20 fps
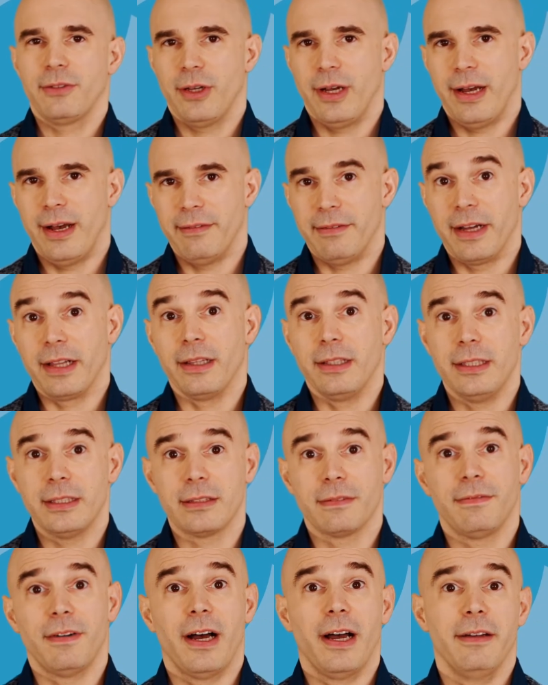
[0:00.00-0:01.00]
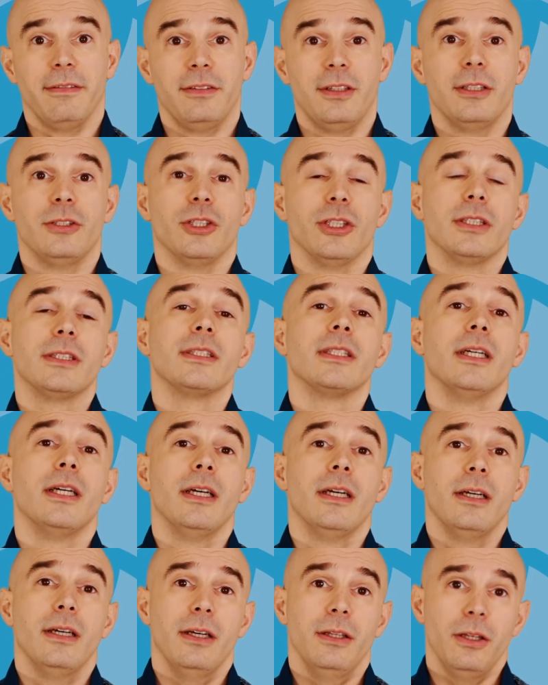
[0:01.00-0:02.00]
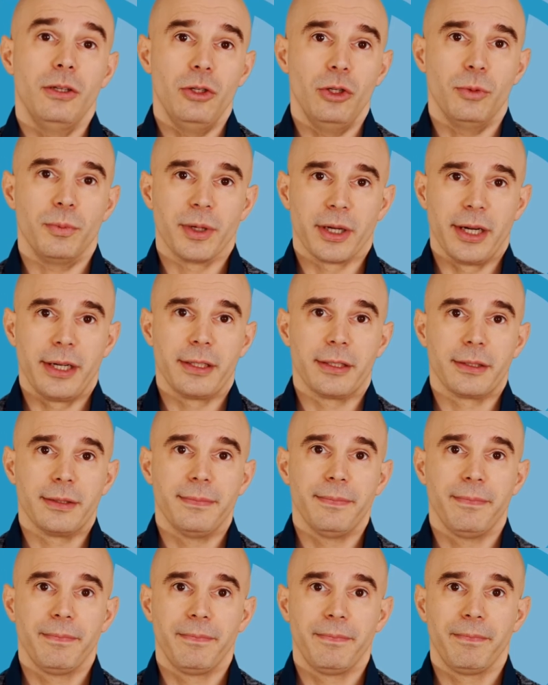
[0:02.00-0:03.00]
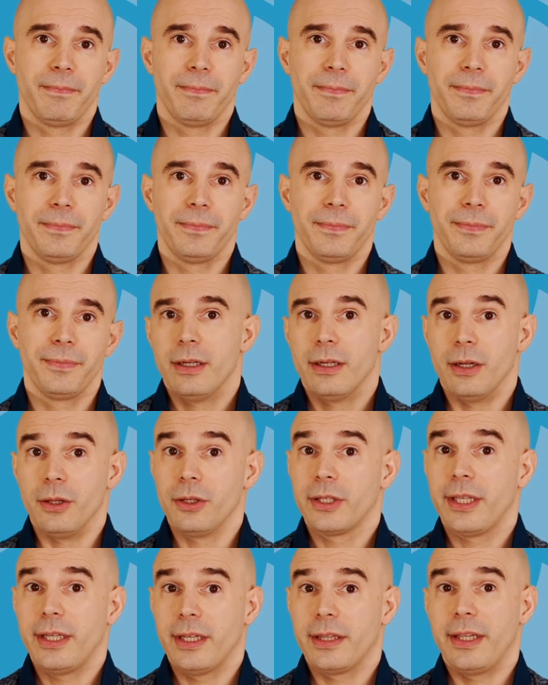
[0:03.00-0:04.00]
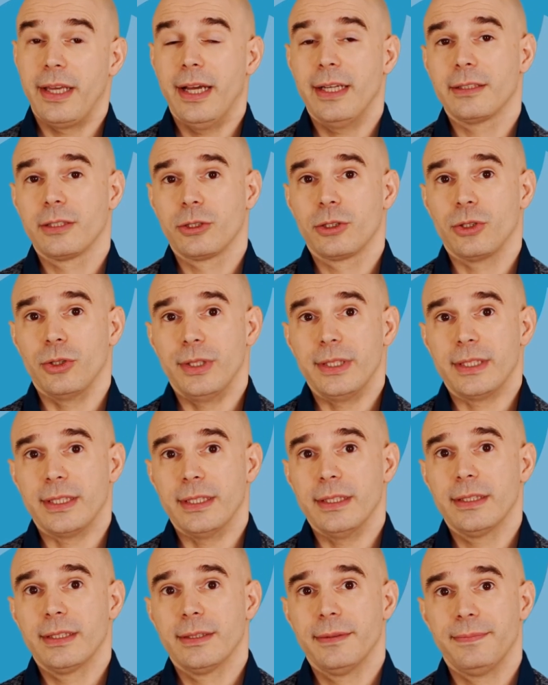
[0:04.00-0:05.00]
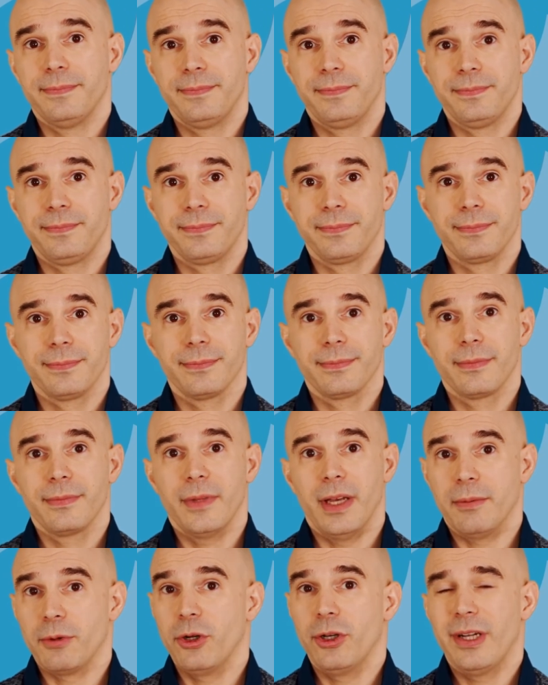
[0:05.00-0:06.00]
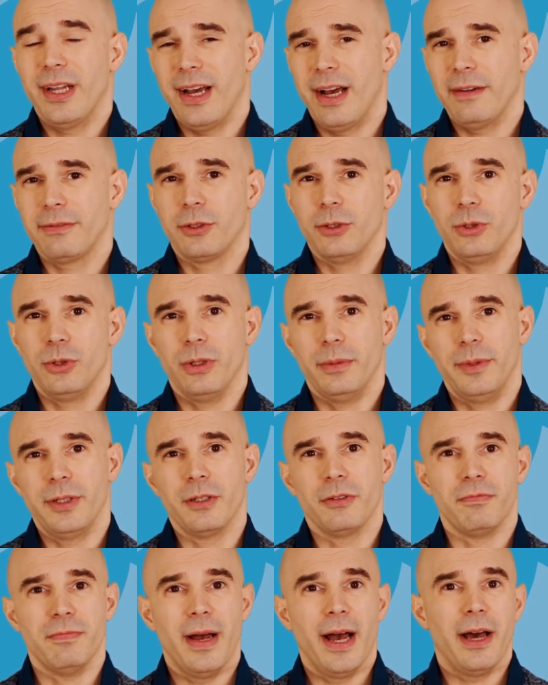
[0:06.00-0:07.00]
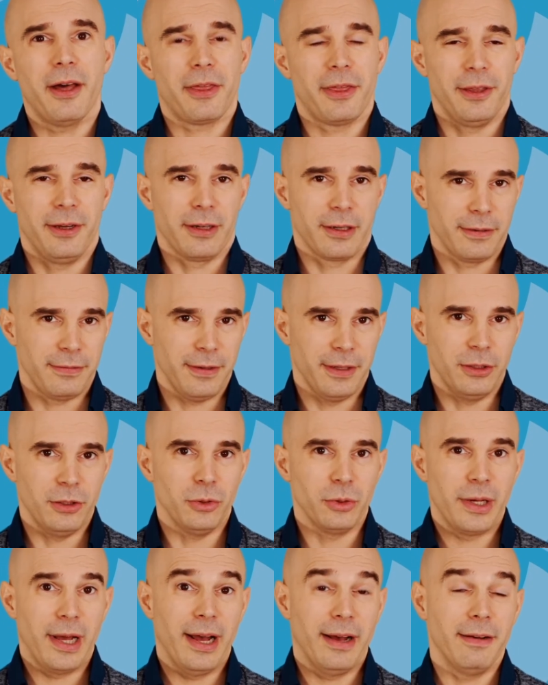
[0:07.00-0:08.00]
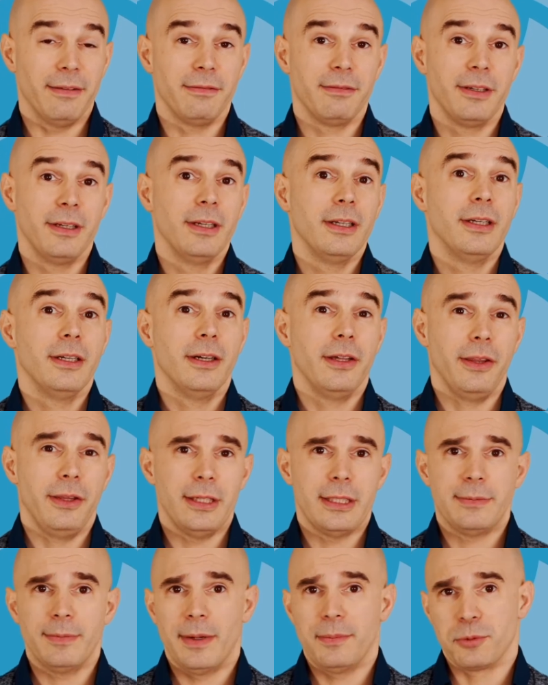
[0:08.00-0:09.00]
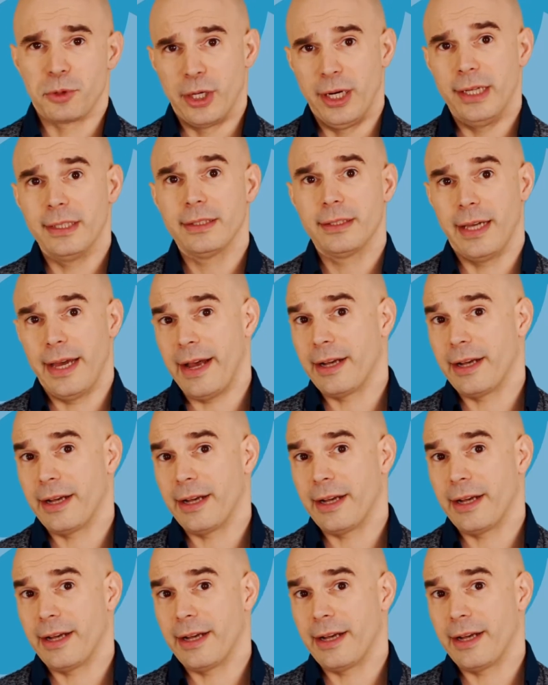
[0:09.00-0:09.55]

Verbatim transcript: to have at least five digits in the numerator. Now looking at the answer choices, I'm going to have to do a bit of math there if I don't have these memorized. I